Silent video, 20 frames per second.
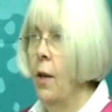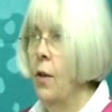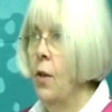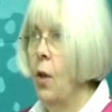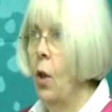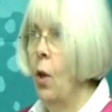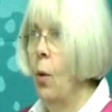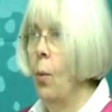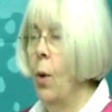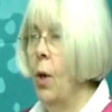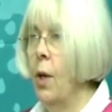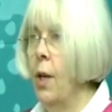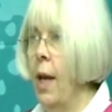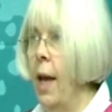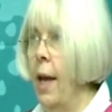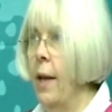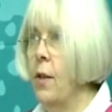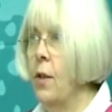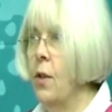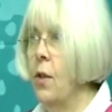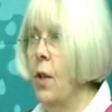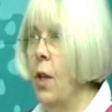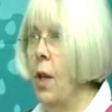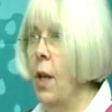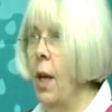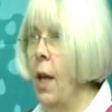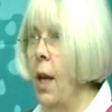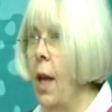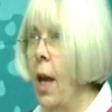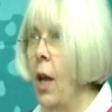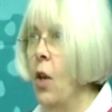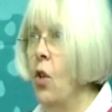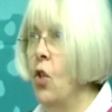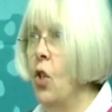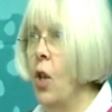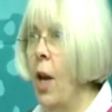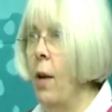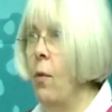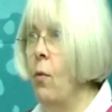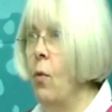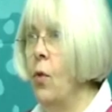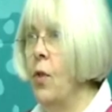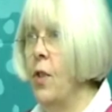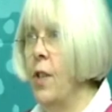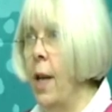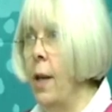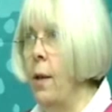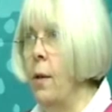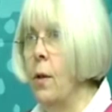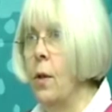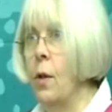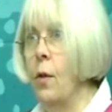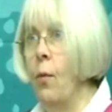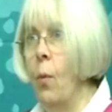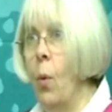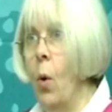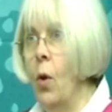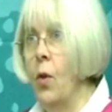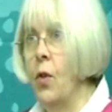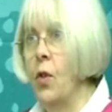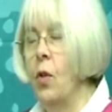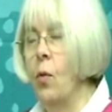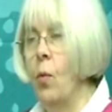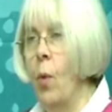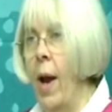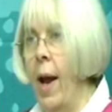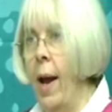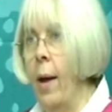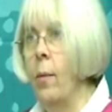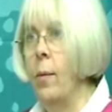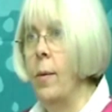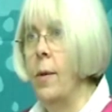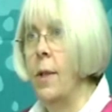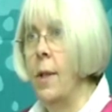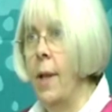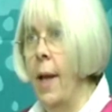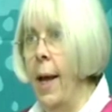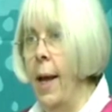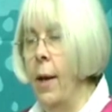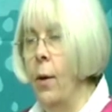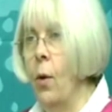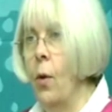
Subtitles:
so that one gets the general sense of what's around there.